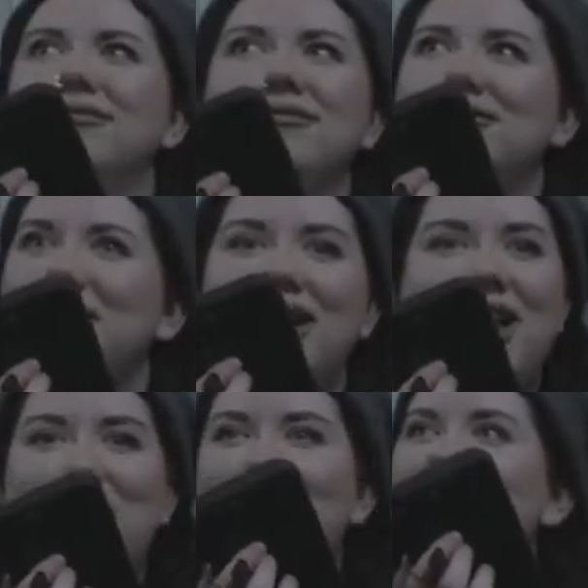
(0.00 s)

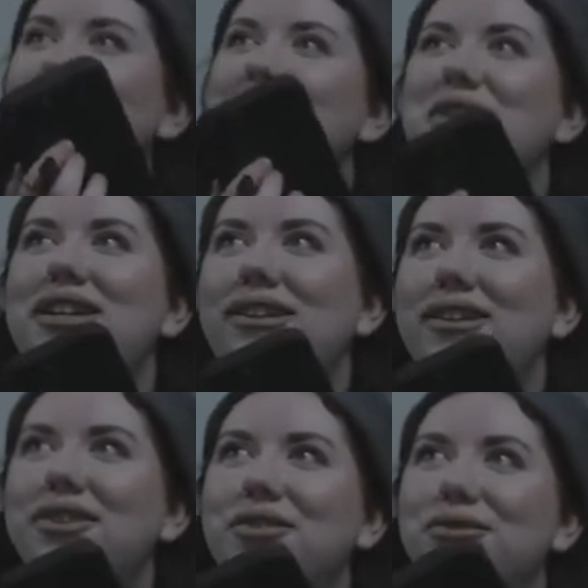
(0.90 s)

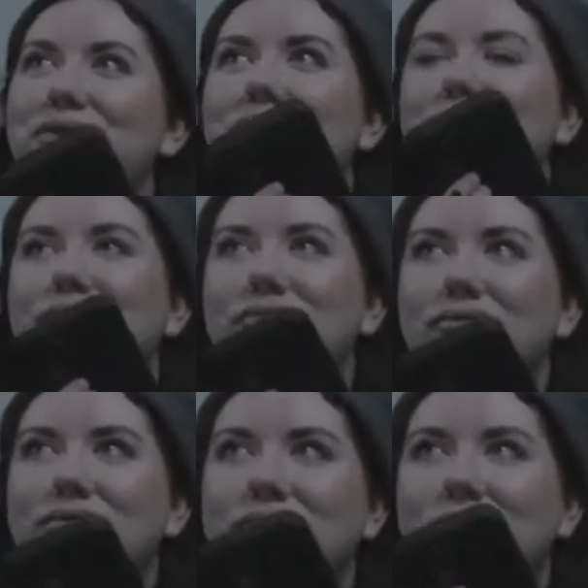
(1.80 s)

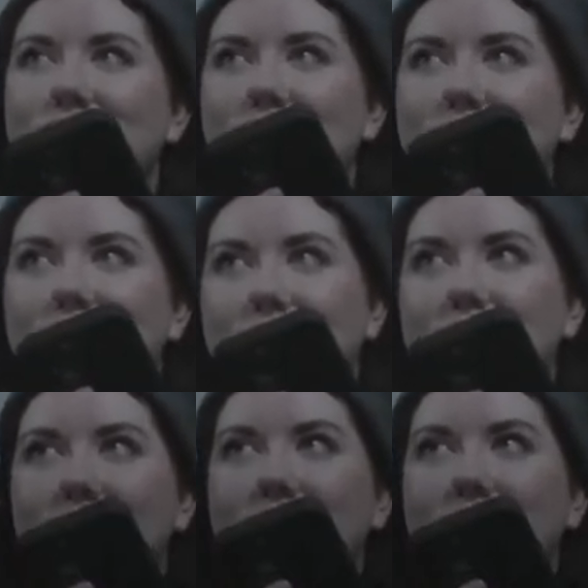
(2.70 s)

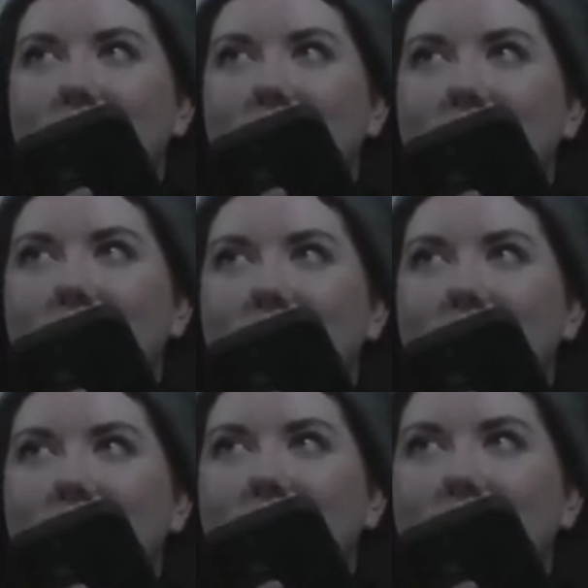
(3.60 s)

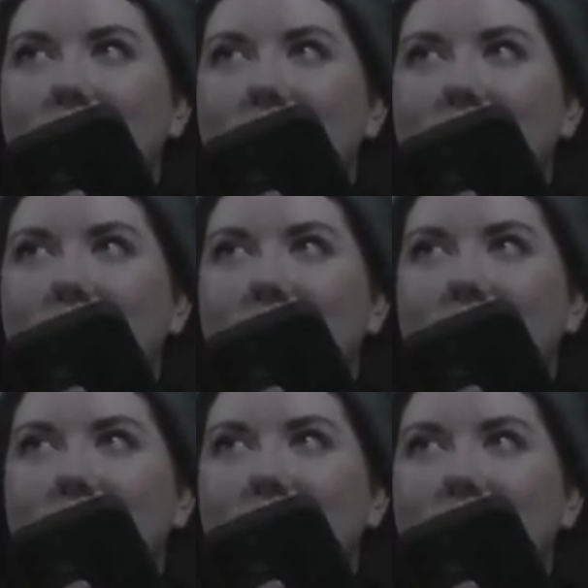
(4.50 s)

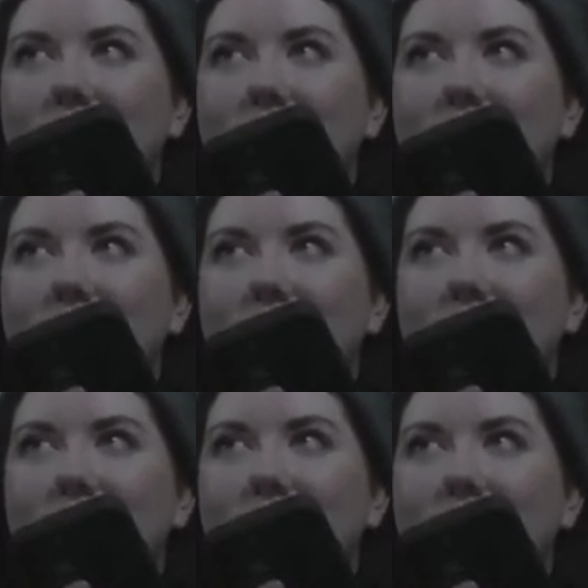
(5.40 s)

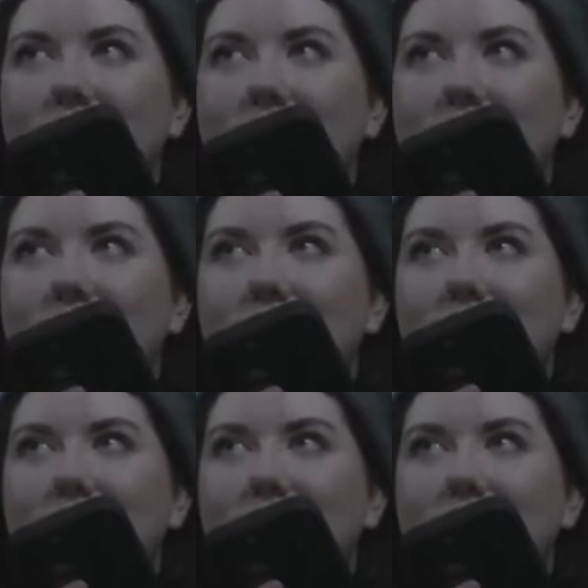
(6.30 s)

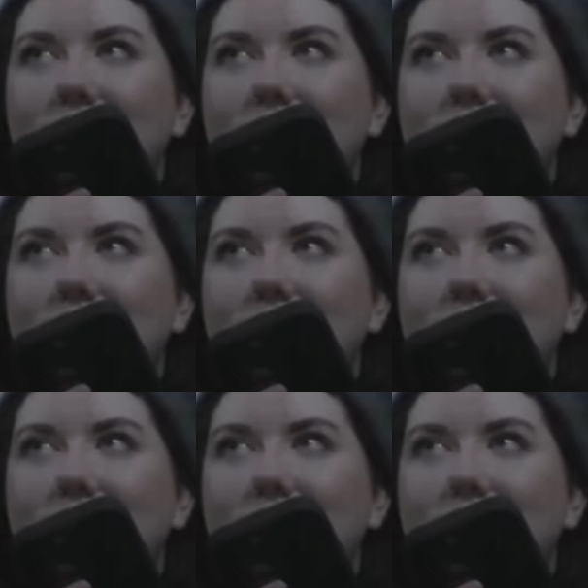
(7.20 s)
(silent)